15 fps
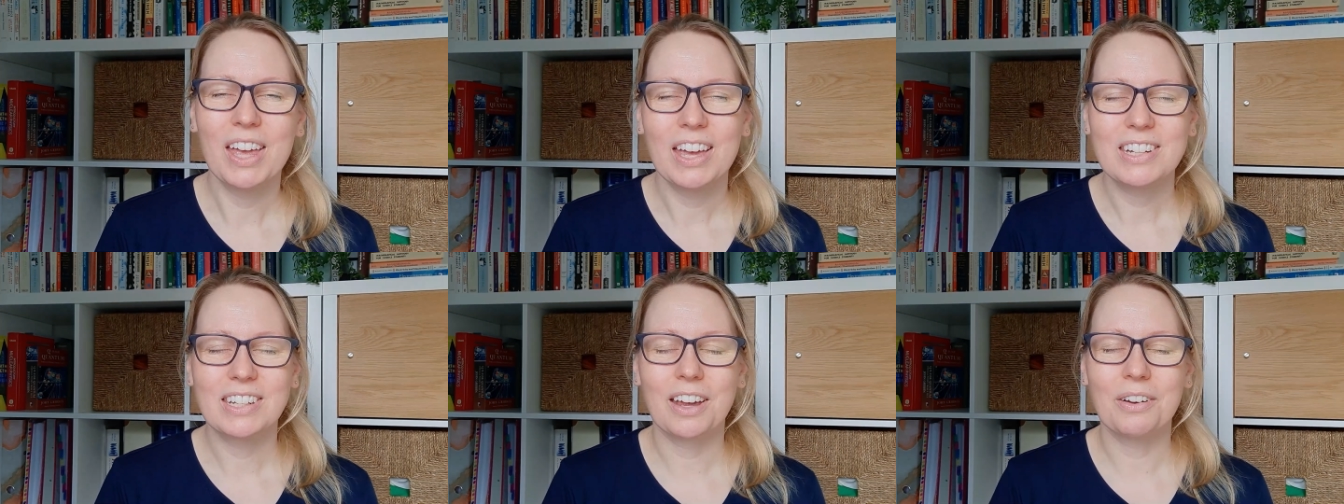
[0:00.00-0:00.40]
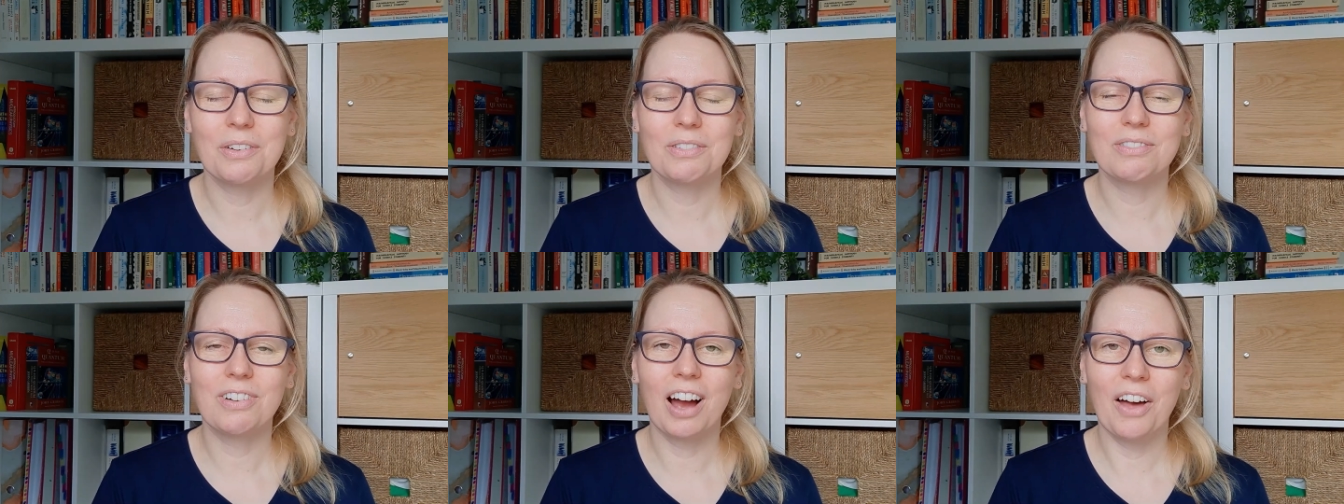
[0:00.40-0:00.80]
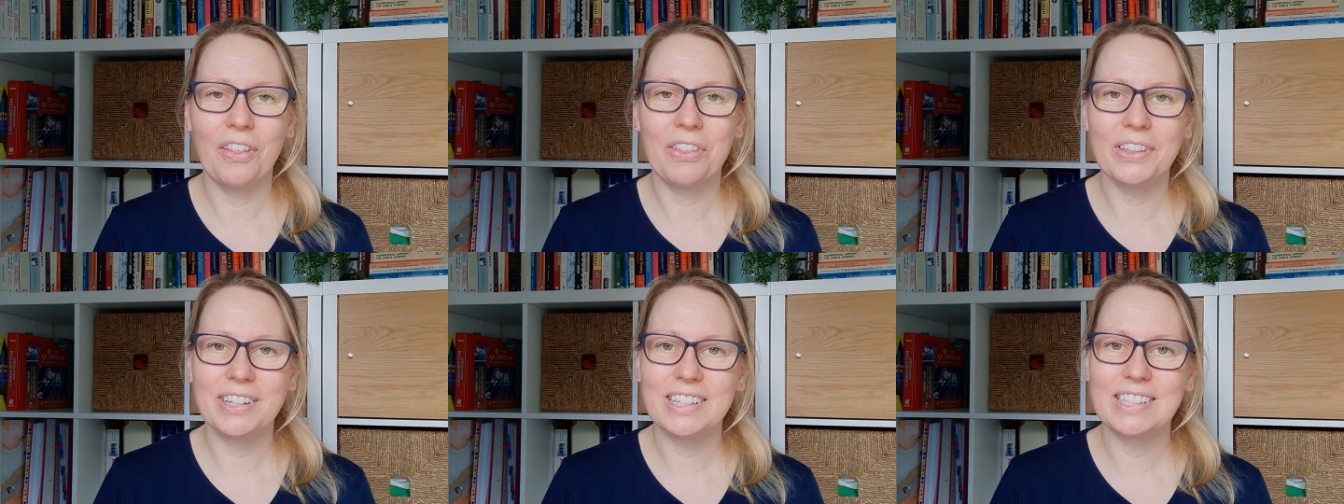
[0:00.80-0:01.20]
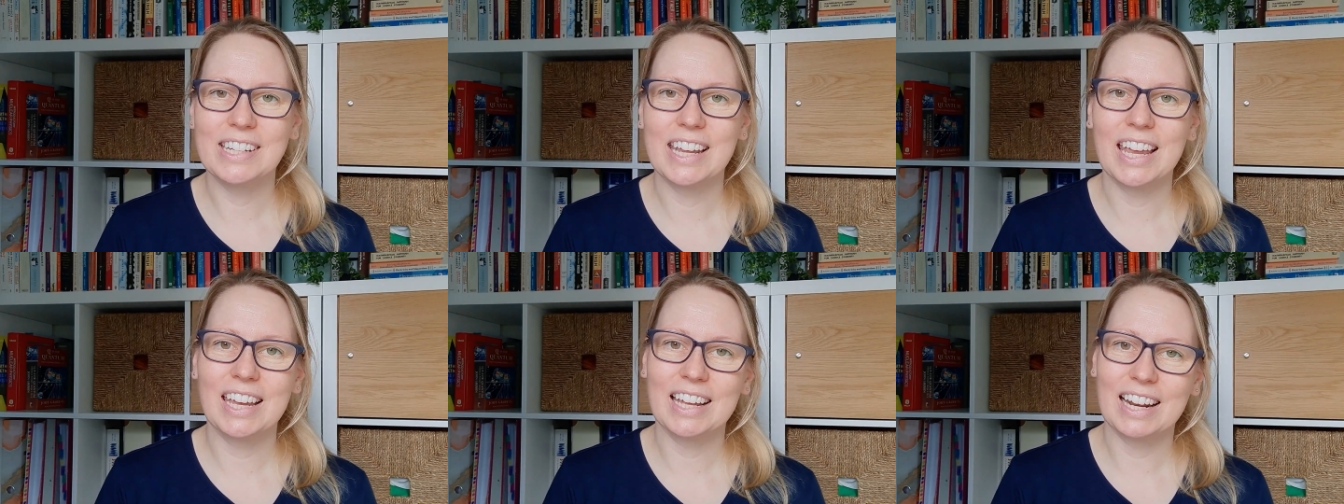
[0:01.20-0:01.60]
So rather than
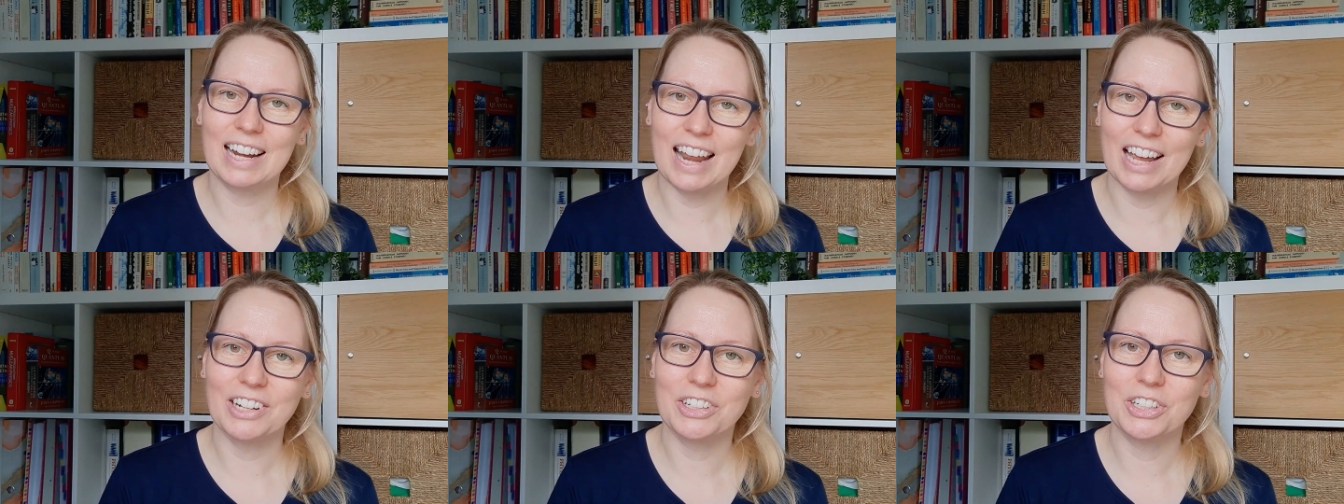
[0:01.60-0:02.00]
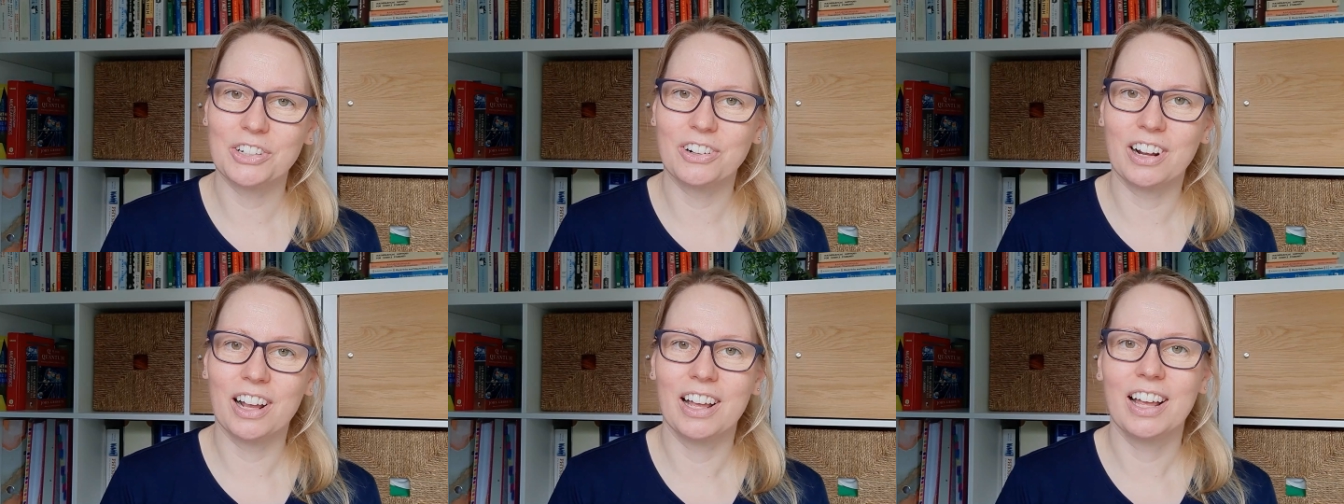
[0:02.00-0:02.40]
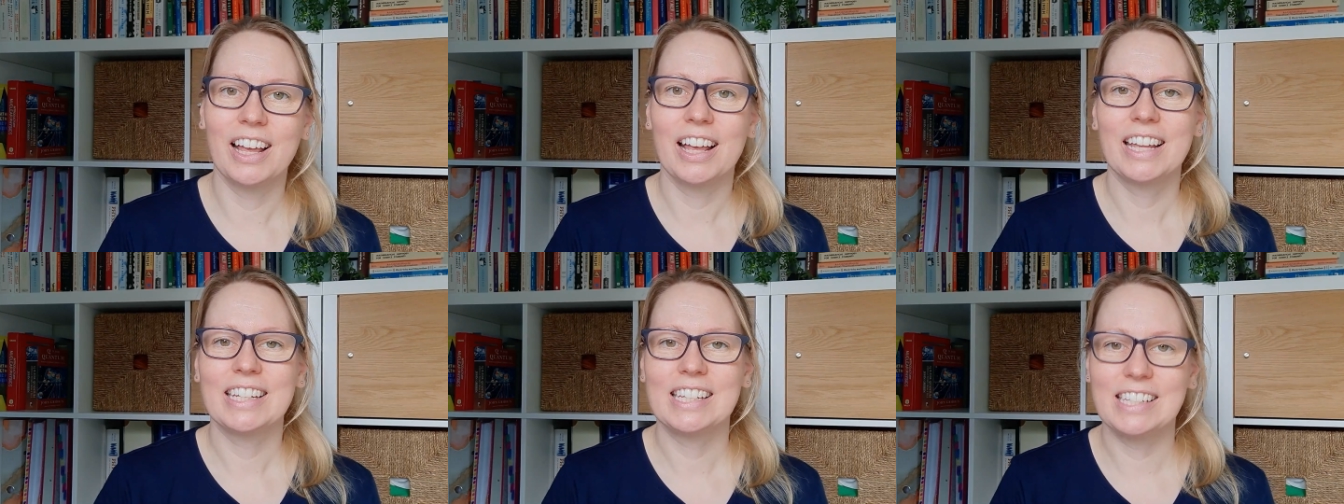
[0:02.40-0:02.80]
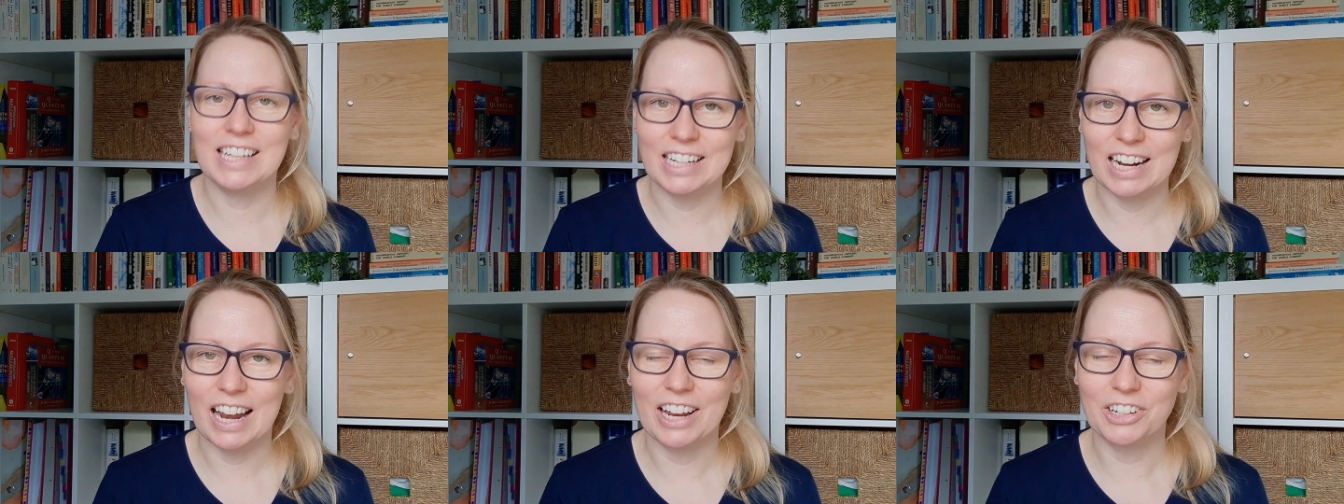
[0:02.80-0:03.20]
seeing lecturer,
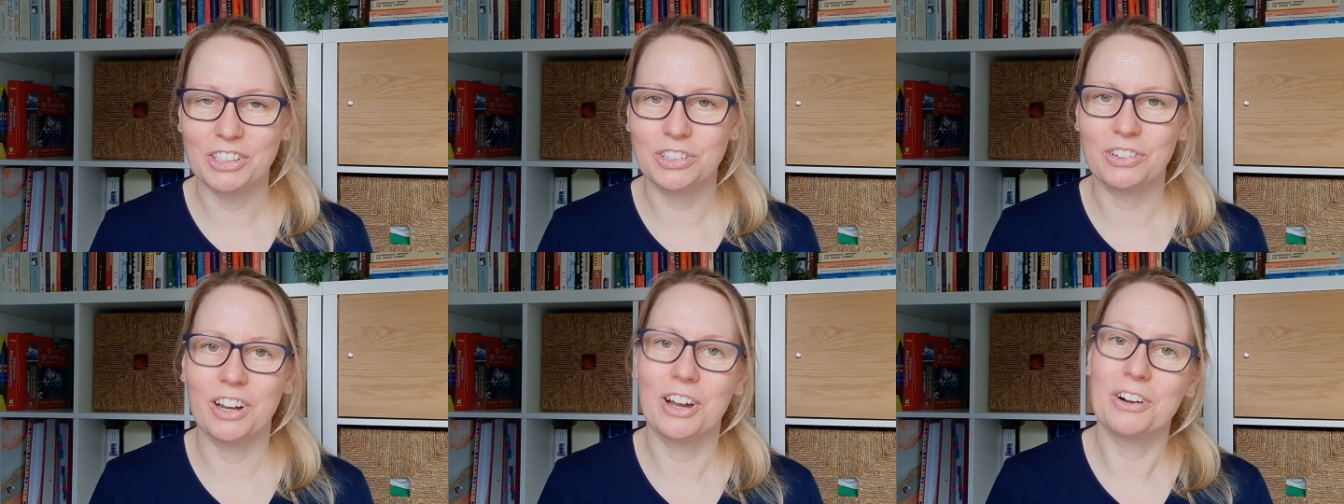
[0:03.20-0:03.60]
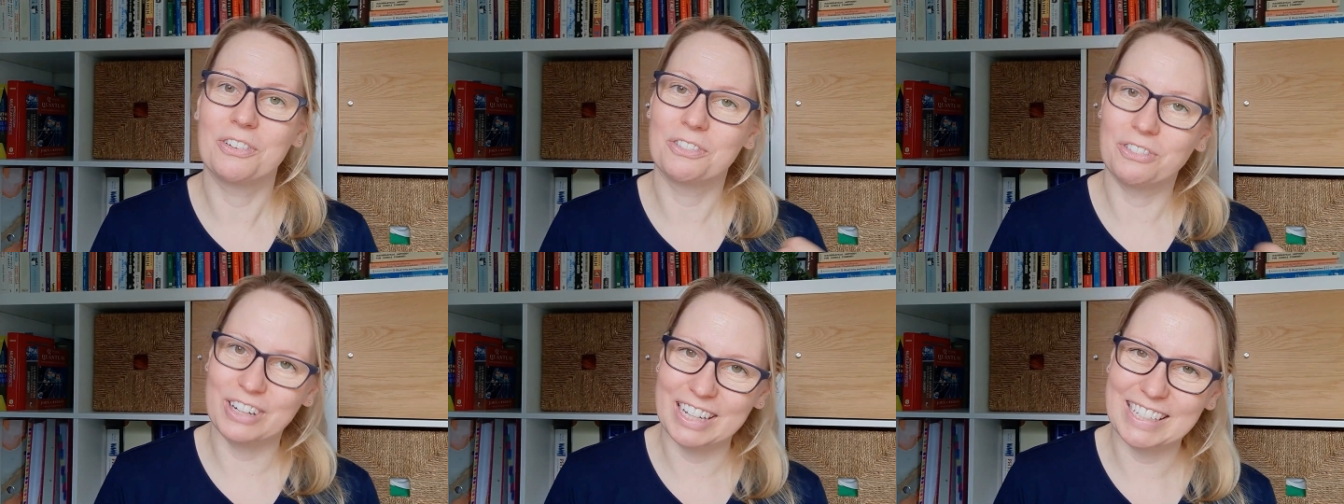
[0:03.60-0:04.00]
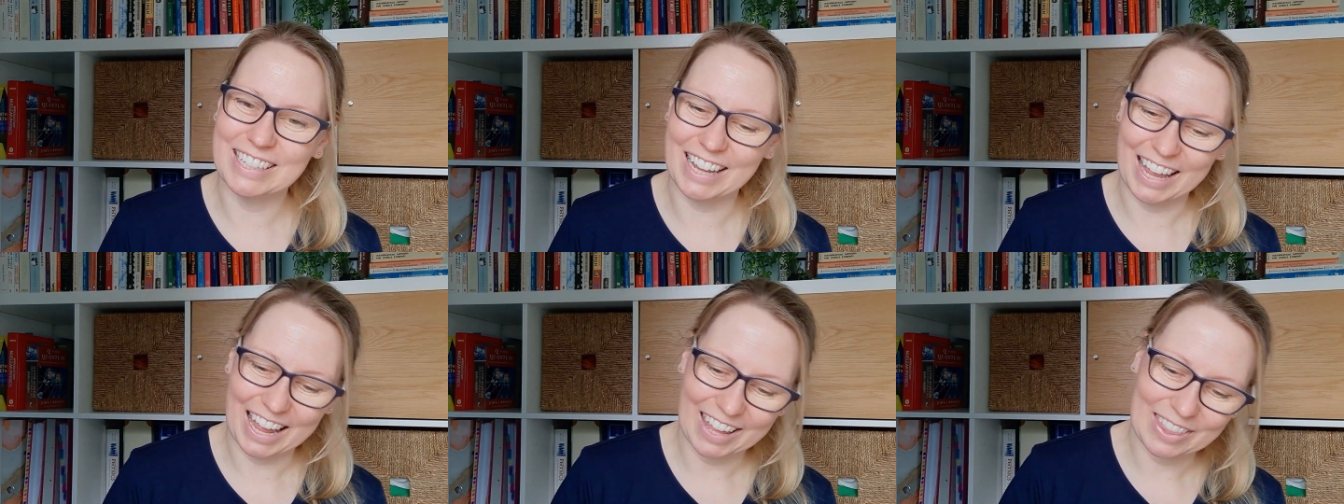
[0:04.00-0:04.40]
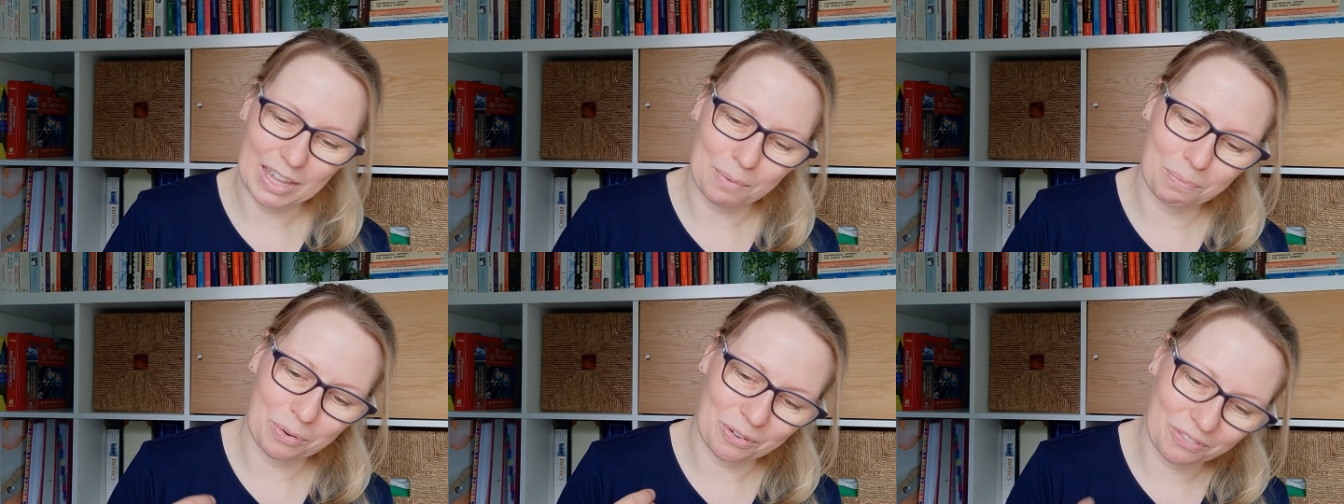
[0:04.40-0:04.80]
senior lecturer, reader, and
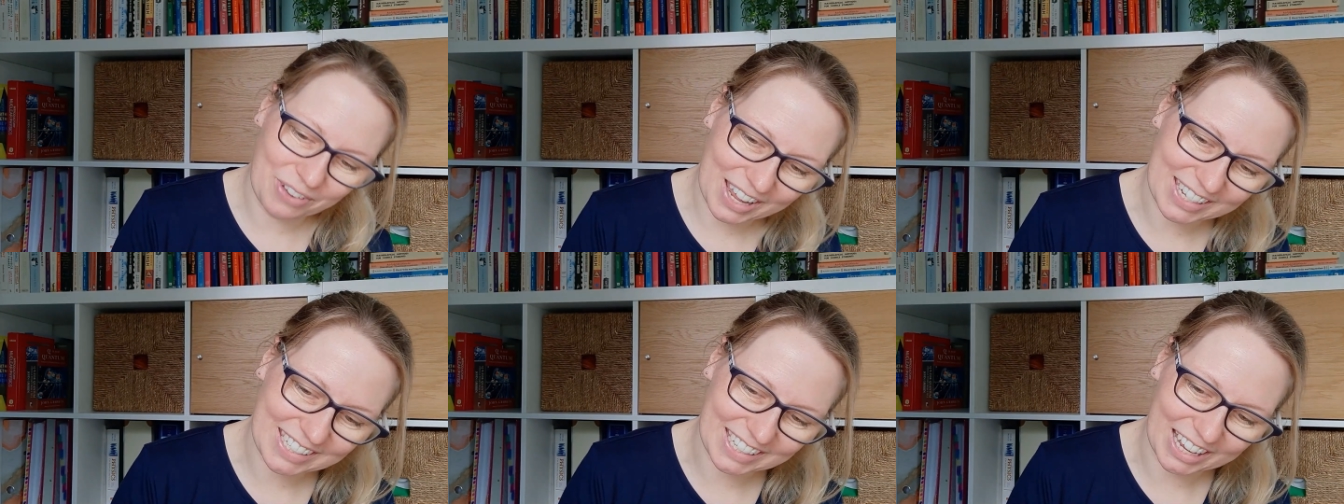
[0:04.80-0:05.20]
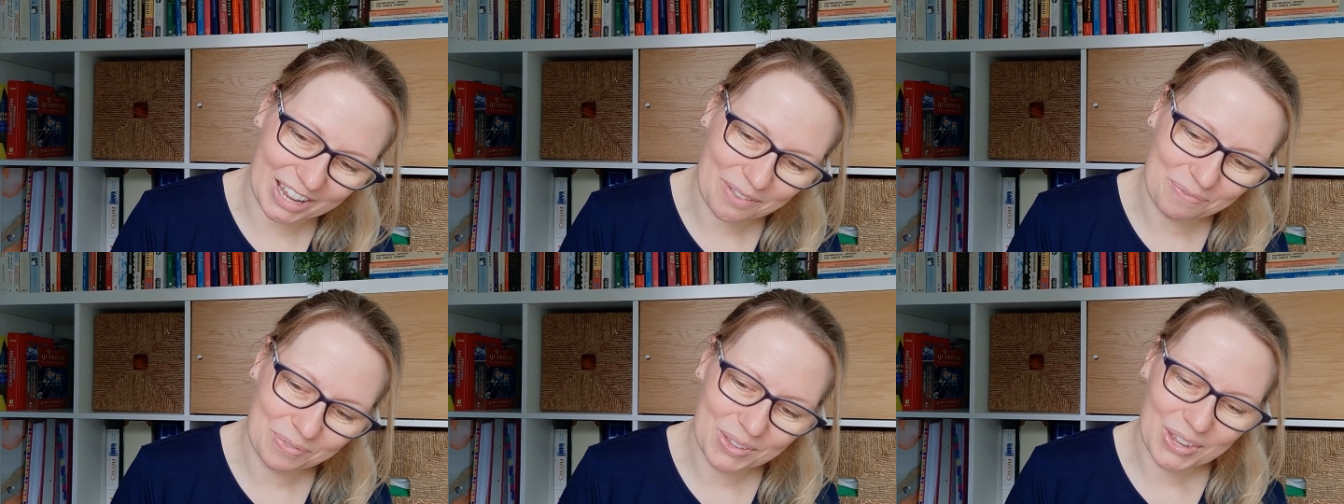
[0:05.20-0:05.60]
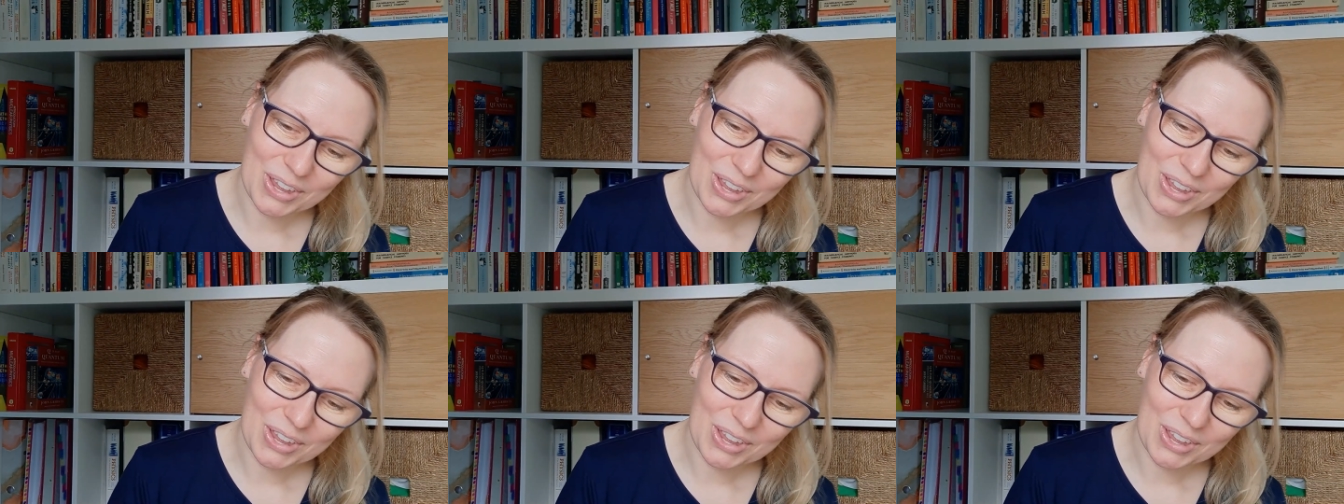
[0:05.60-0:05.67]
then professor,